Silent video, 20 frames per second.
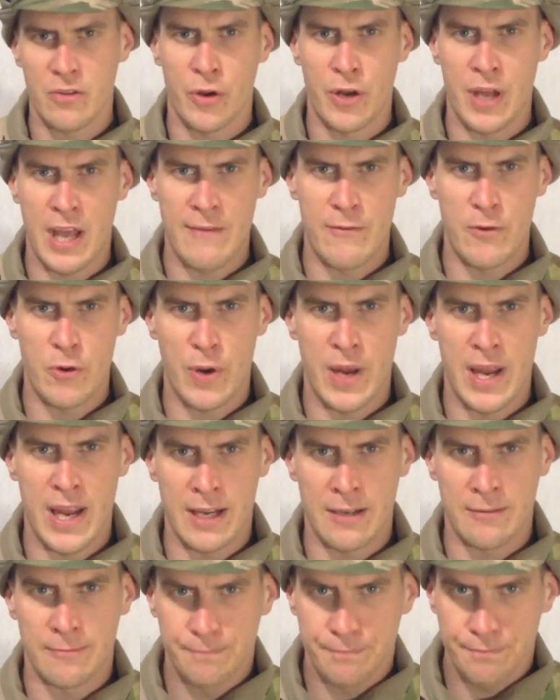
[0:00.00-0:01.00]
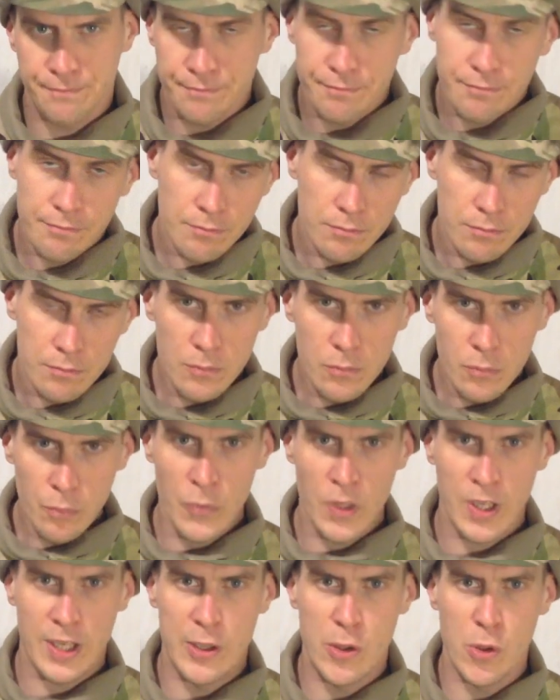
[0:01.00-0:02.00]
on heavy rain
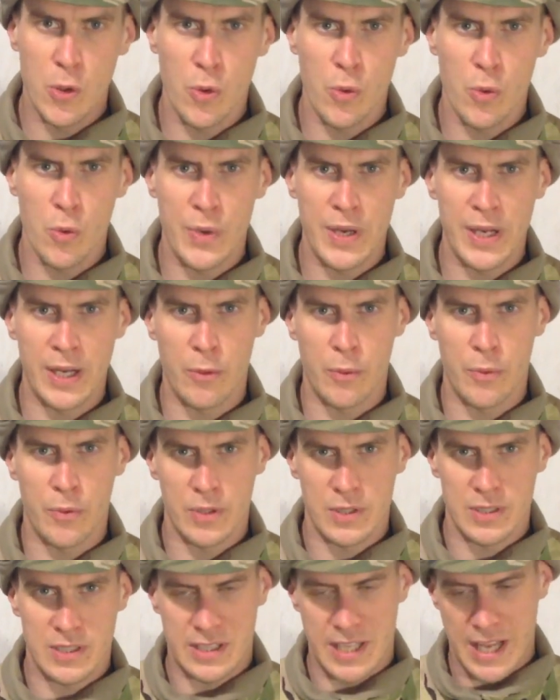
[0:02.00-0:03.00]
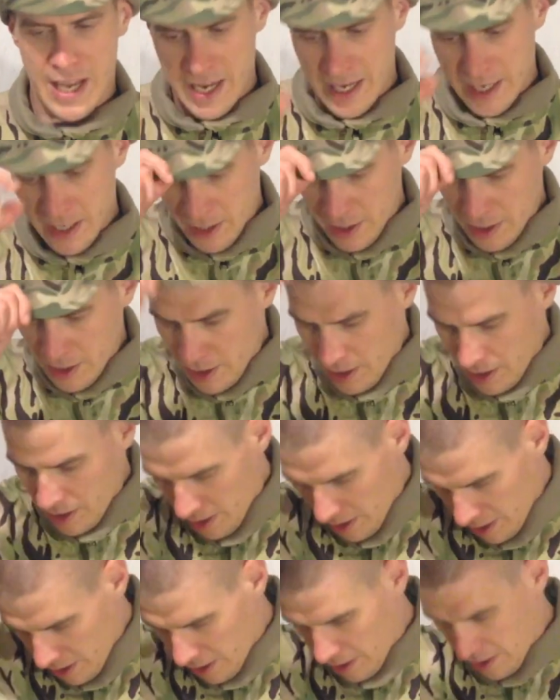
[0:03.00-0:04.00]
you will stay
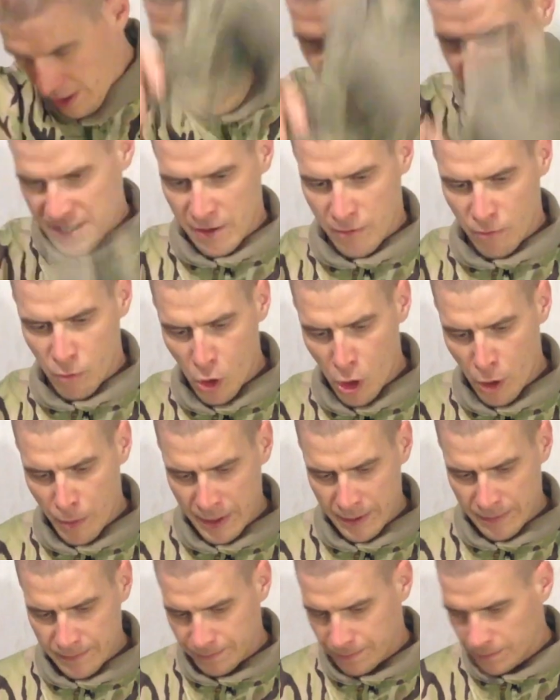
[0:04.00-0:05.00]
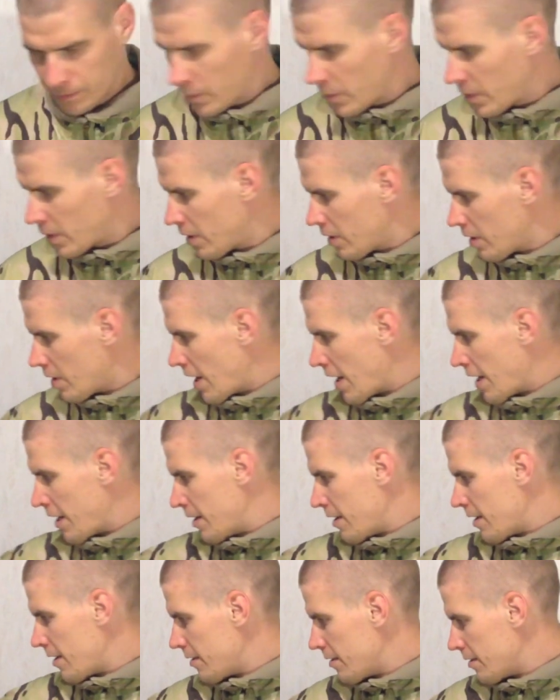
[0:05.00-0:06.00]
nice and warm and
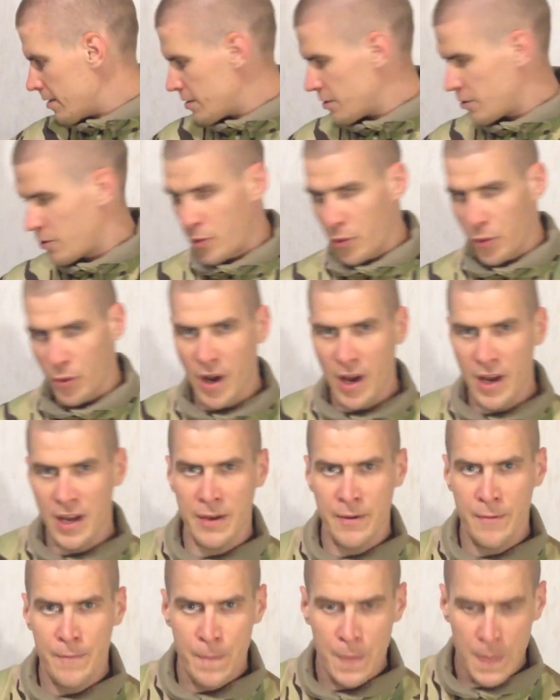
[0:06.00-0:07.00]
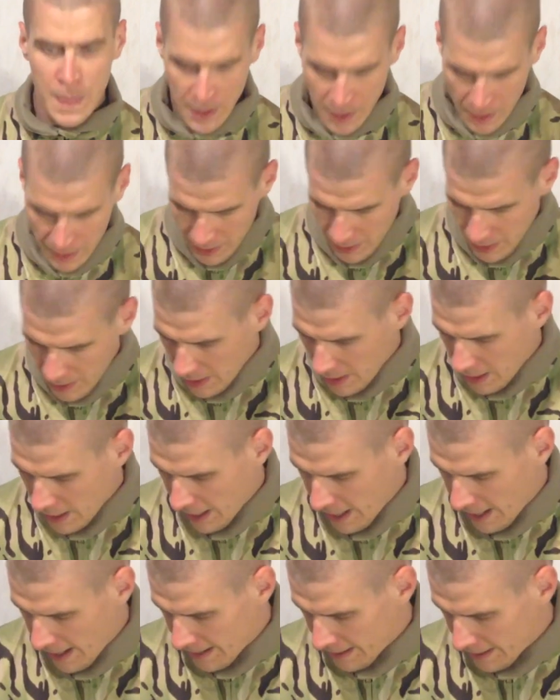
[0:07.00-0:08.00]
dry
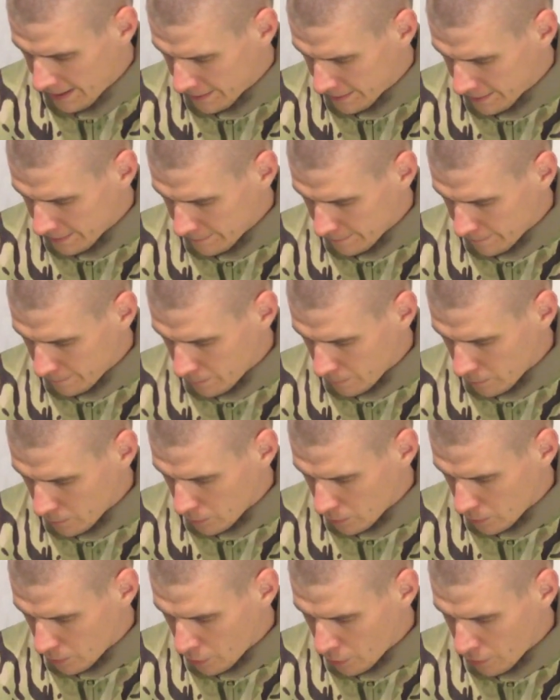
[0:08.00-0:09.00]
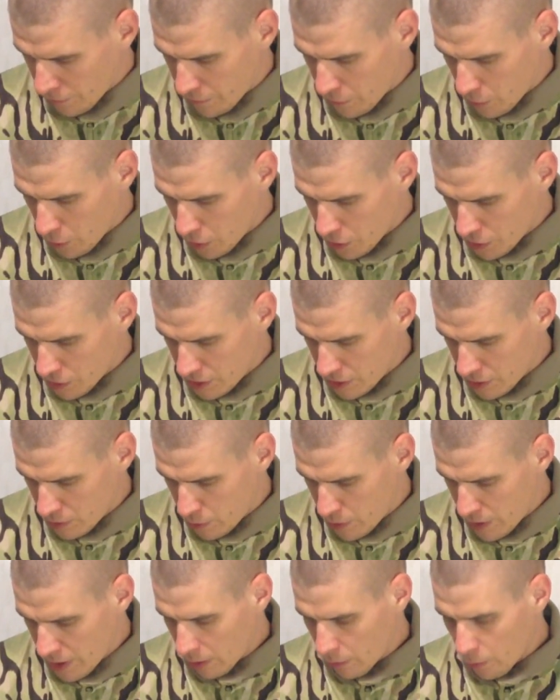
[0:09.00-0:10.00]
and of course this
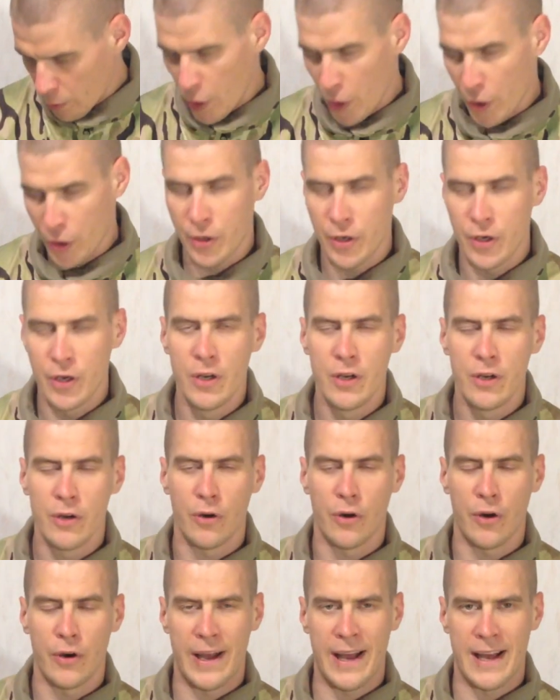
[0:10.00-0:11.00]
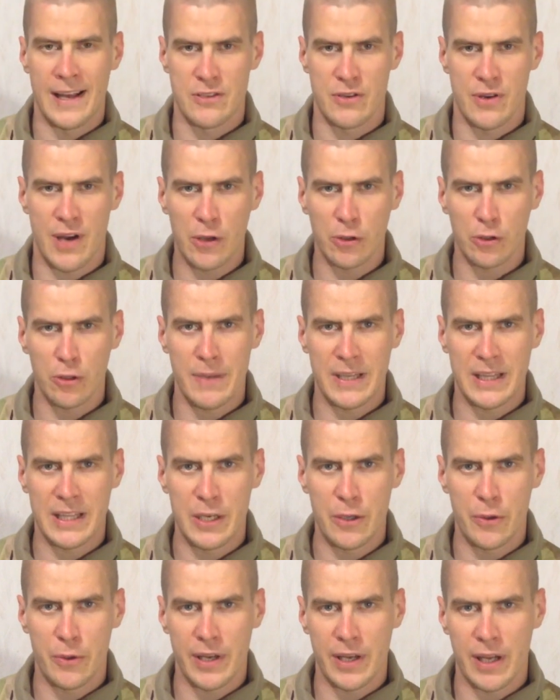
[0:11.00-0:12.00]
will work as an auto
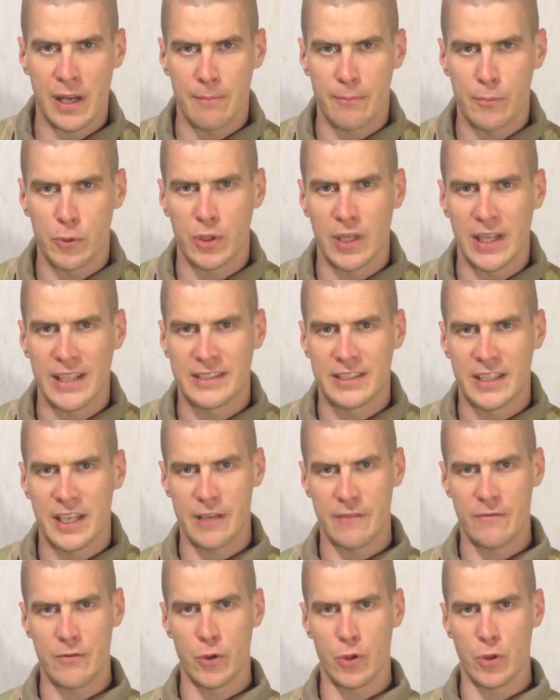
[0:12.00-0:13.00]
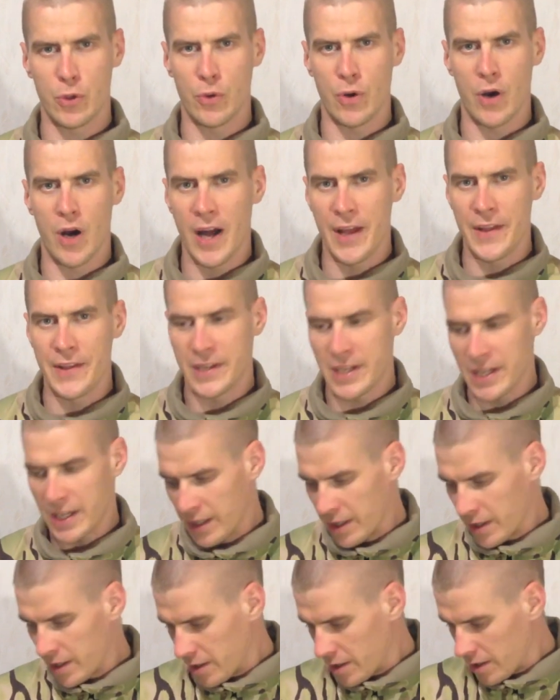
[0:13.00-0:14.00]
material, but let's say if you do
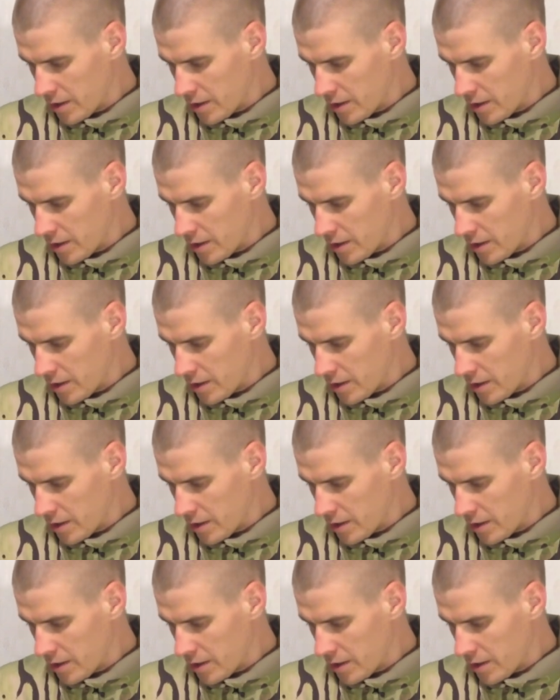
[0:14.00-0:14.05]
hunting